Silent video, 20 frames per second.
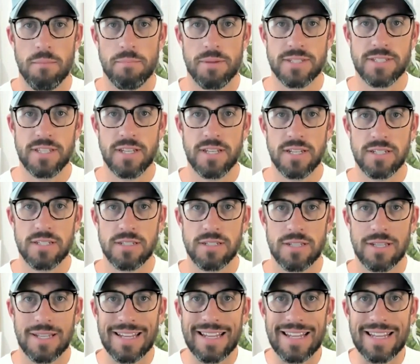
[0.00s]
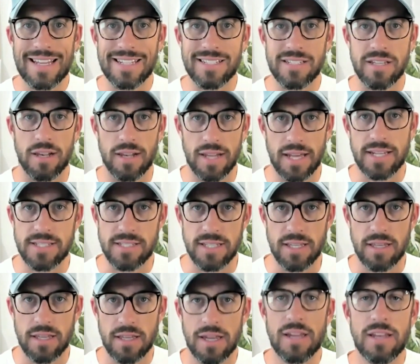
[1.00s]
Busyness is
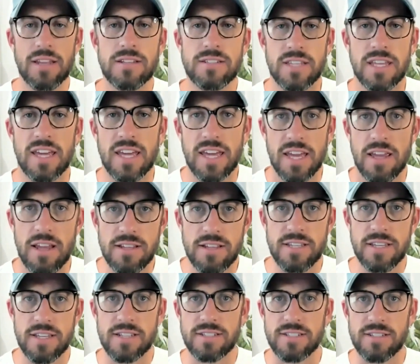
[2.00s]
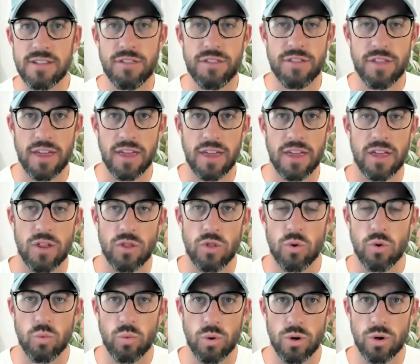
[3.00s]
lazy. It is the easiest thing in
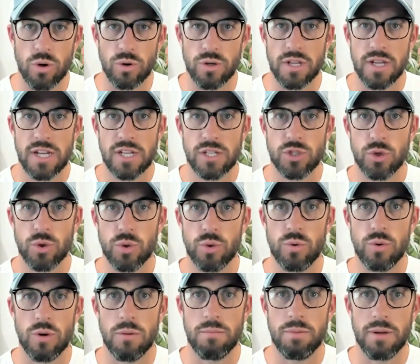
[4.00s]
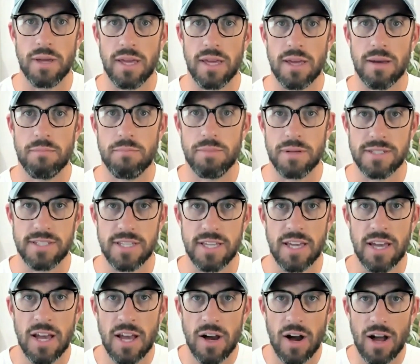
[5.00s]
the world to be
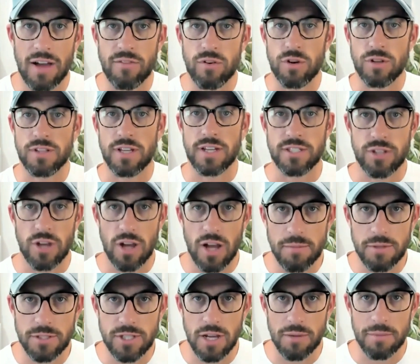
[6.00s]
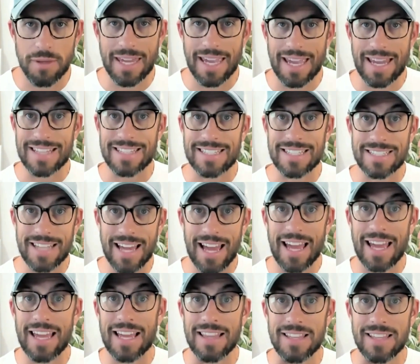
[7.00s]
busy. I've heard that time and time again, and
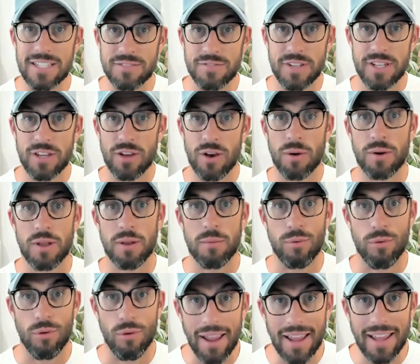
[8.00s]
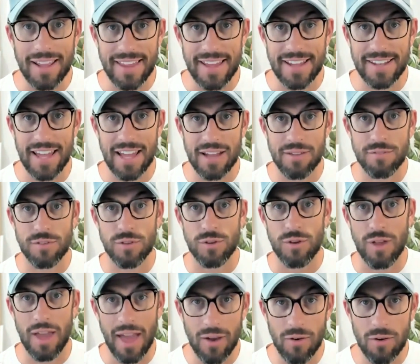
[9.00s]
today in this video, I'm going to break that down for
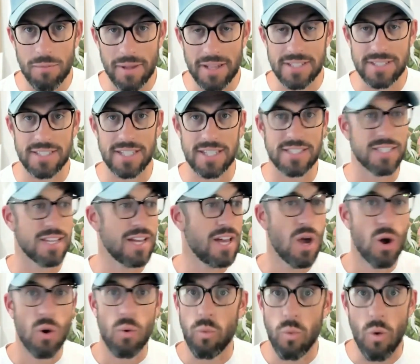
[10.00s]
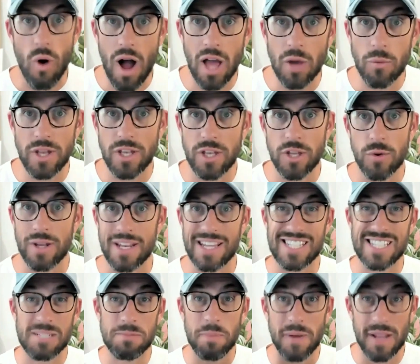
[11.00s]
you, how it makes sense, why we do it,
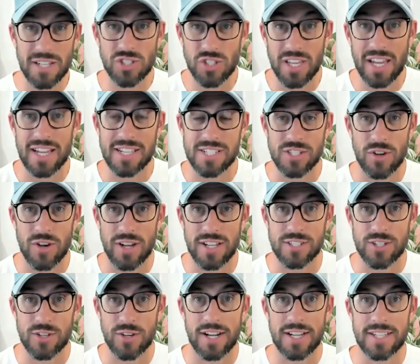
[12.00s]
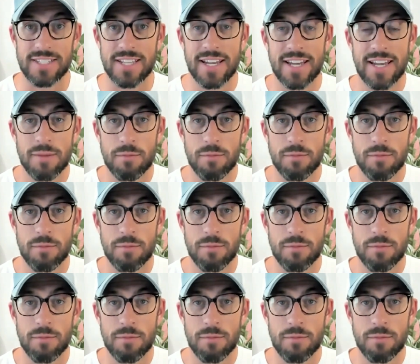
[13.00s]
especially as nice guys.